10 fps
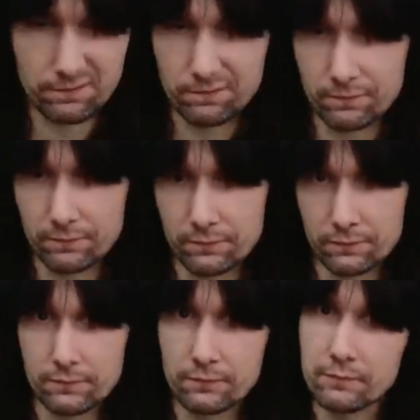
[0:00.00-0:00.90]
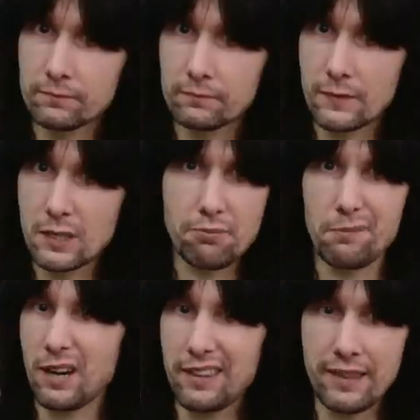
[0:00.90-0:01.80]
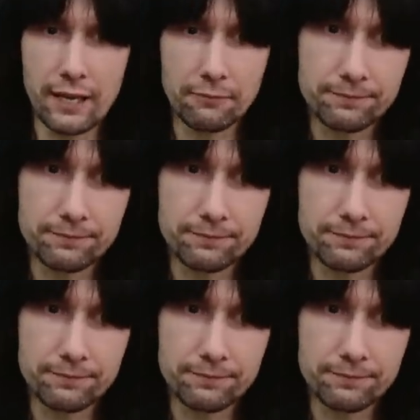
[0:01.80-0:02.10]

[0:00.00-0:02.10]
is probably playing there.